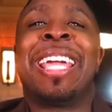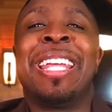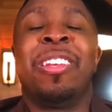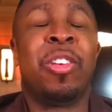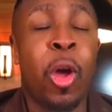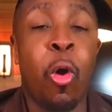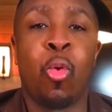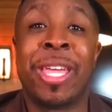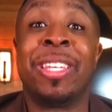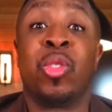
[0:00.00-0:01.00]
Can
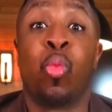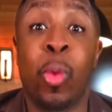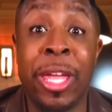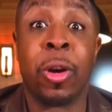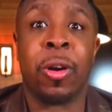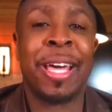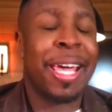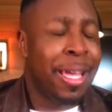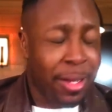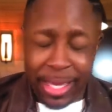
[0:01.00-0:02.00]
know his will.
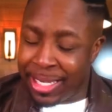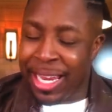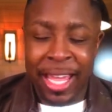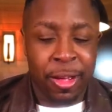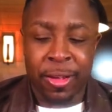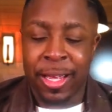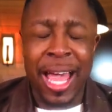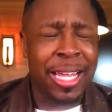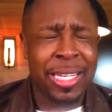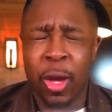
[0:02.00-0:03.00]
It's not,
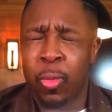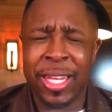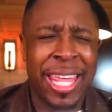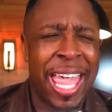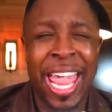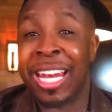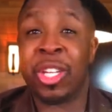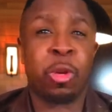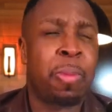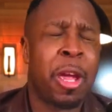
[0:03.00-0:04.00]
God's not willing that
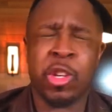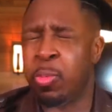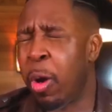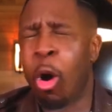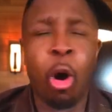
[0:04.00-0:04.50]
any should perish, but